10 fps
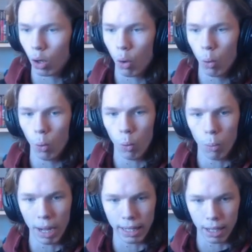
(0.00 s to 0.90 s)
Oh
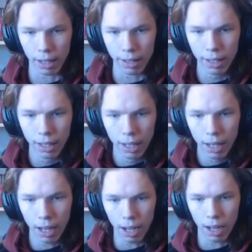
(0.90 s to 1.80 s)
my god.
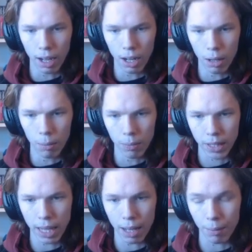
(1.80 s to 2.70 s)

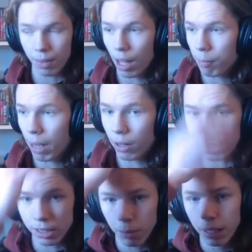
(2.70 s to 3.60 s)
Yeah, that pattern
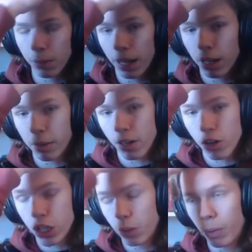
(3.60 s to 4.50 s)
is completely random and
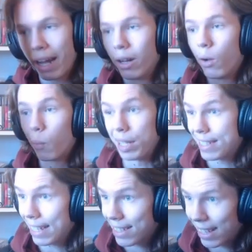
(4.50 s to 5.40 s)
touching the red
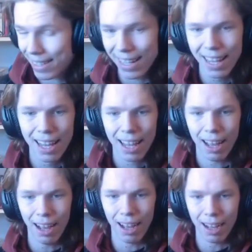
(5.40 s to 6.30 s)
resets it.
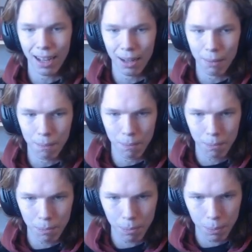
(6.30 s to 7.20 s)

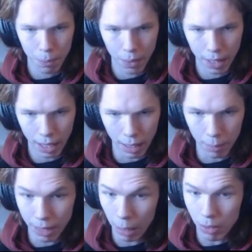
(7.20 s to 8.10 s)

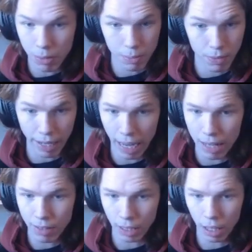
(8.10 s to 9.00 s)
That was
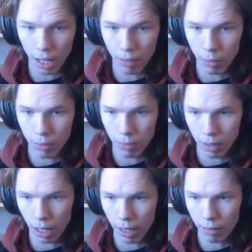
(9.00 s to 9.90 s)
fantastic. A lot
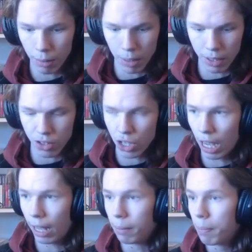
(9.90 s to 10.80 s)
of them on the
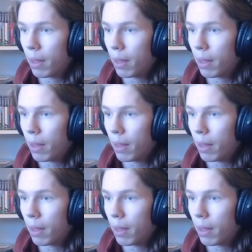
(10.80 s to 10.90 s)
side.